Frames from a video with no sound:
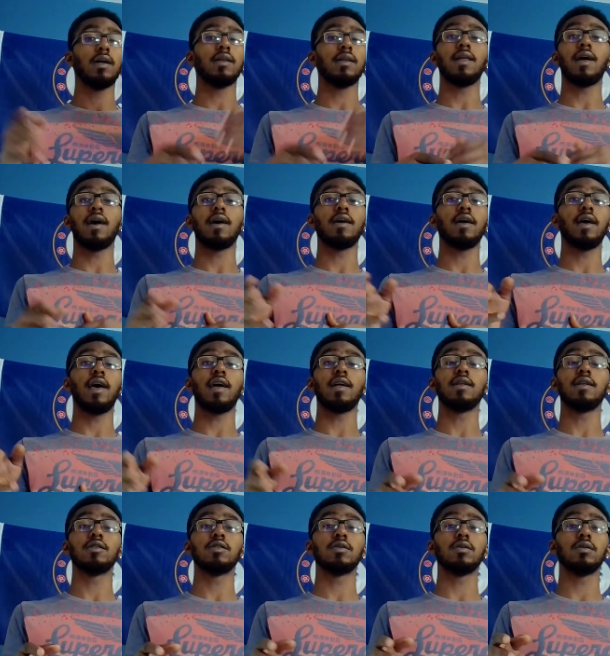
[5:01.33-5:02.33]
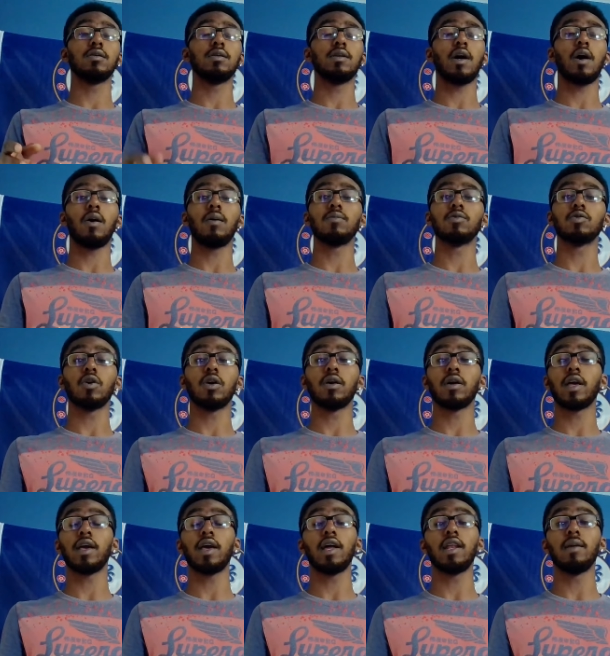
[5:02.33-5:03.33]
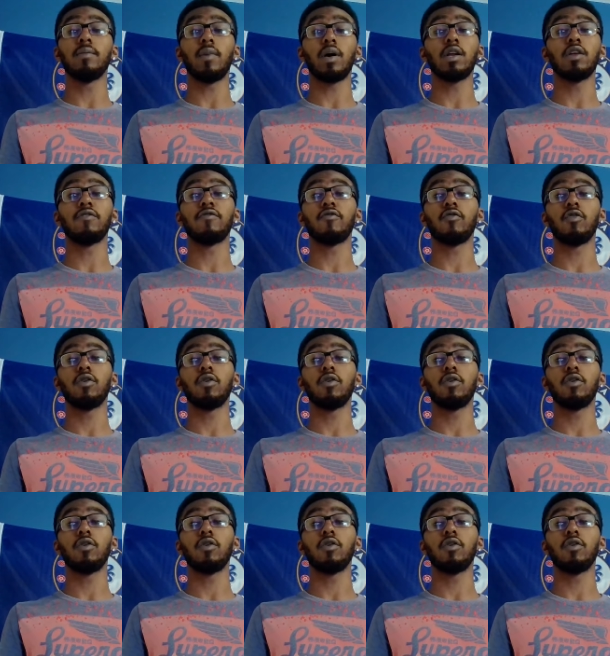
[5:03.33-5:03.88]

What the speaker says: that Tottenham can get any money for